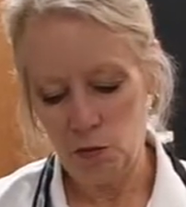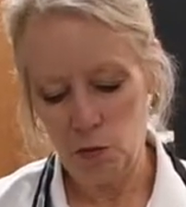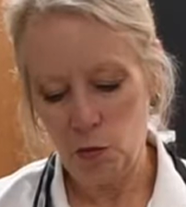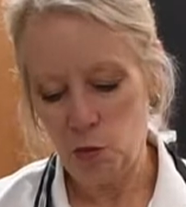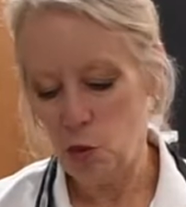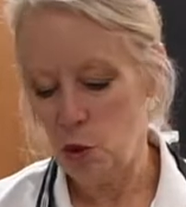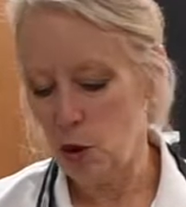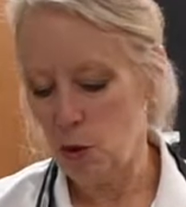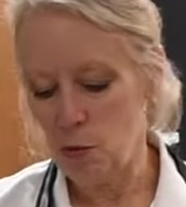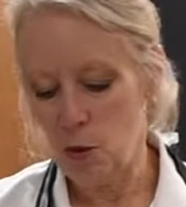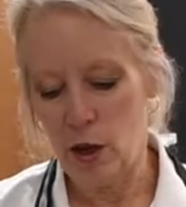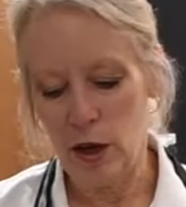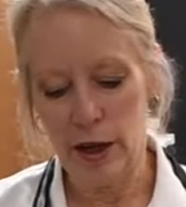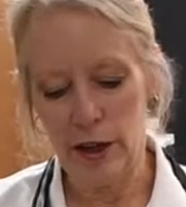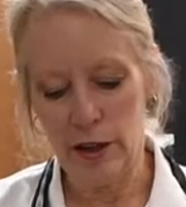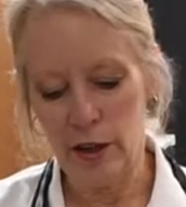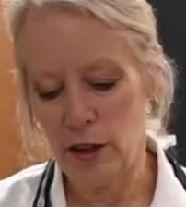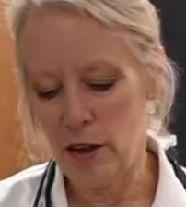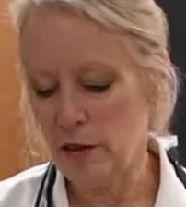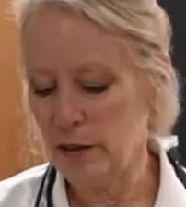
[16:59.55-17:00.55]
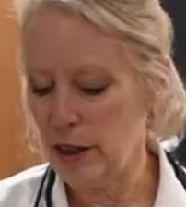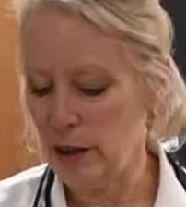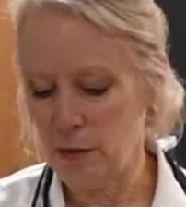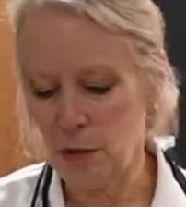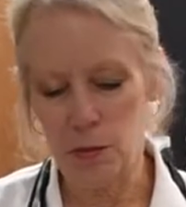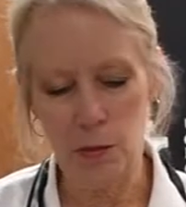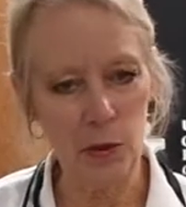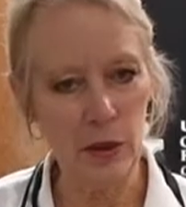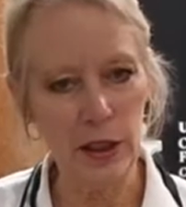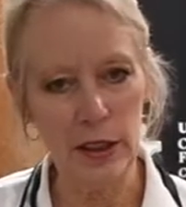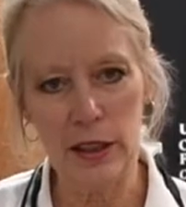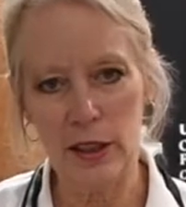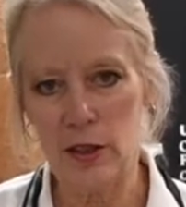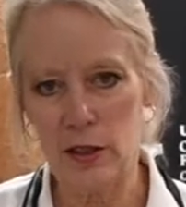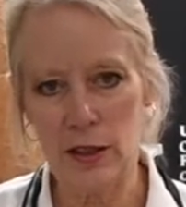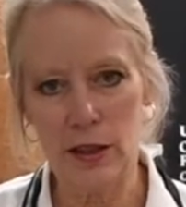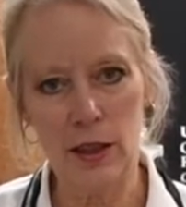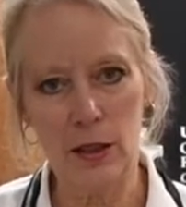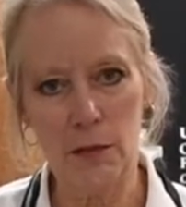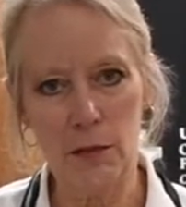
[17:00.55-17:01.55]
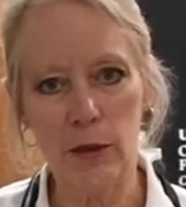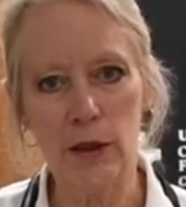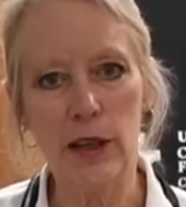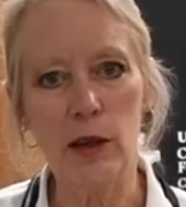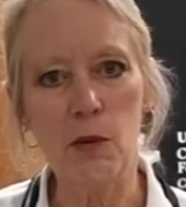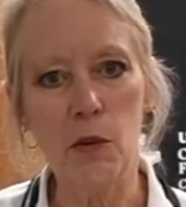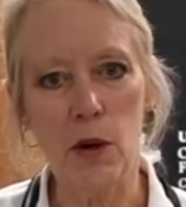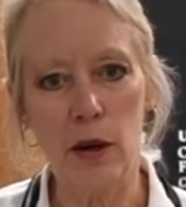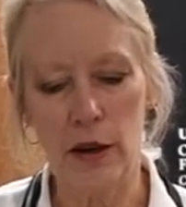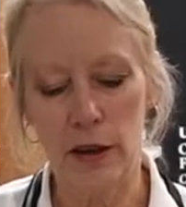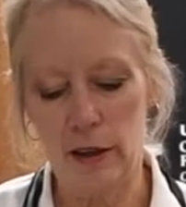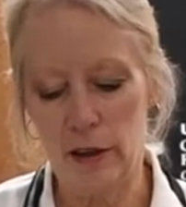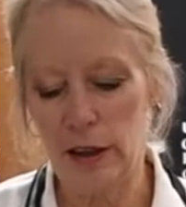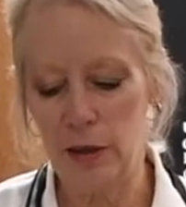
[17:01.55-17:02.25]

warm water, never boiling, just simmering water,